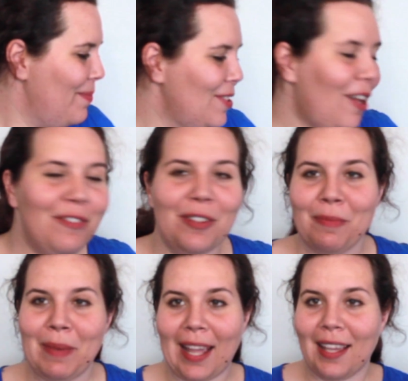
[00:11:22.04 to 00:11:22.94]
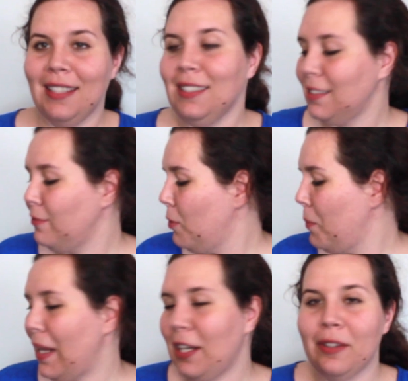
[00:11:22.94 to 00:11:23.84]
soft blankies
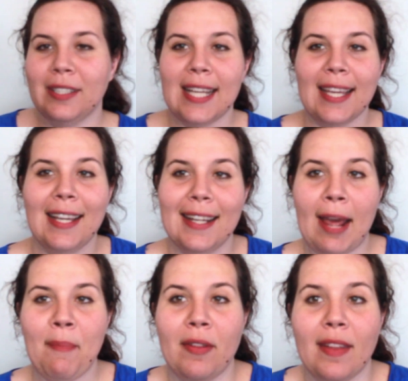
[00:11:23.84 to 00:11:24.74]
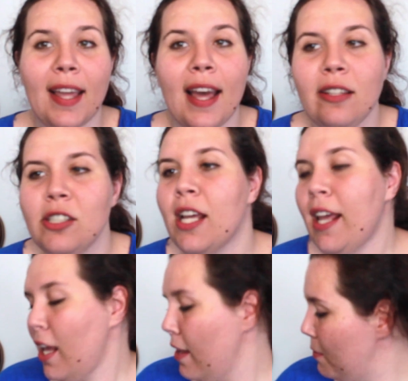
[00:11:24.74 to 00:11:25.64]
for when you're taking a nap on the couch.
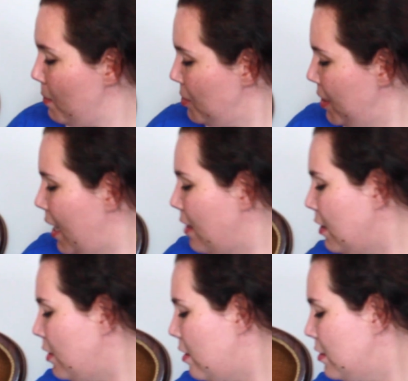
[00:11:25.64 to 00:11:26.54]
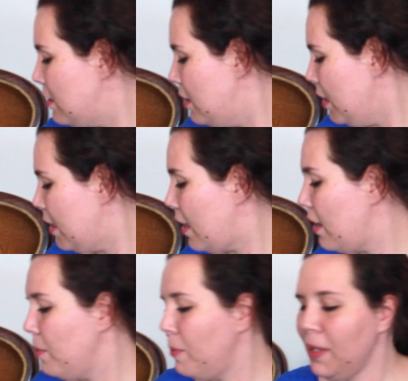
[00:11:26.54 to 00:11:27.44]
If you're wondering how the yarns look,
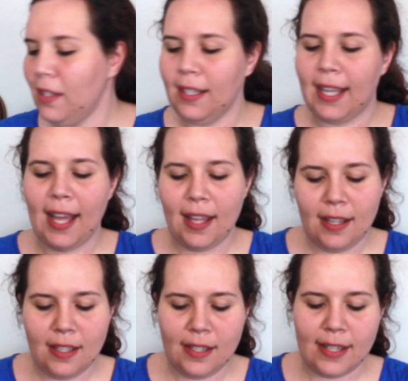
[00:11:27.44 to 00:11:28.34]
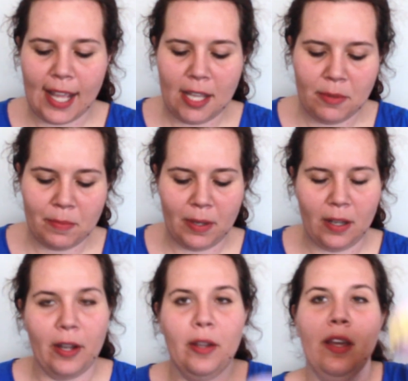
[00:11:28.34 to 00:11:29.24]
I will put the color names
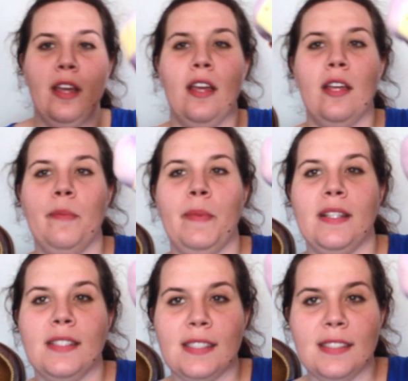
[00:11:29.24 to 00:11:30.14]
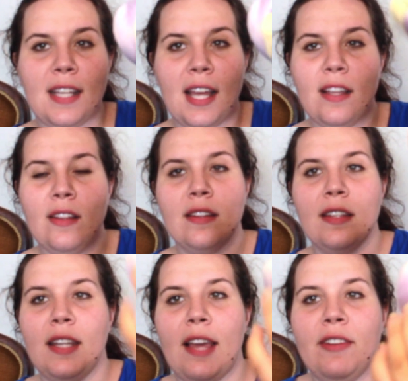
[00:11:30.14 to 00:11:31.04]
below. But this is how
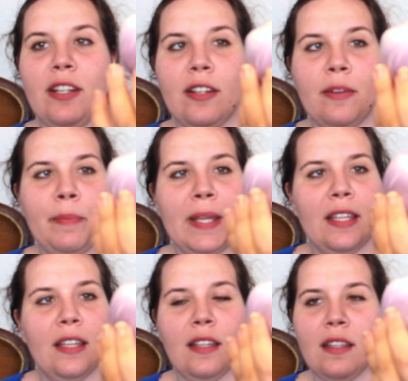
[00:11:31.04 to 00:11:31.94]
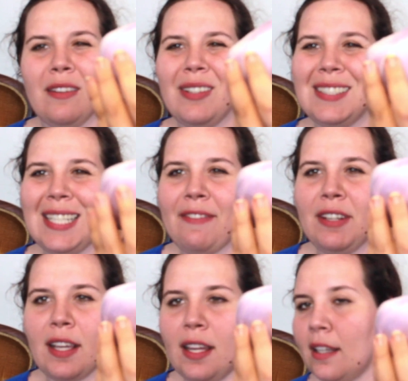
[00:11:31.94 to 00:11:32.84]
the lavender pinky, well, it's a
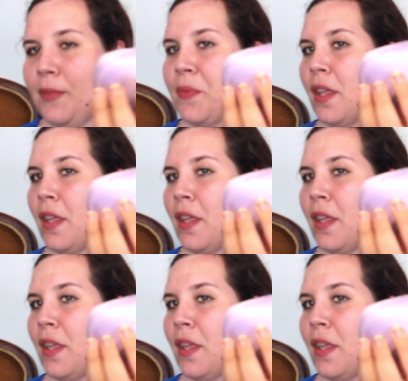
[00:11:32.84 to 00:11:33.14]
lavender color.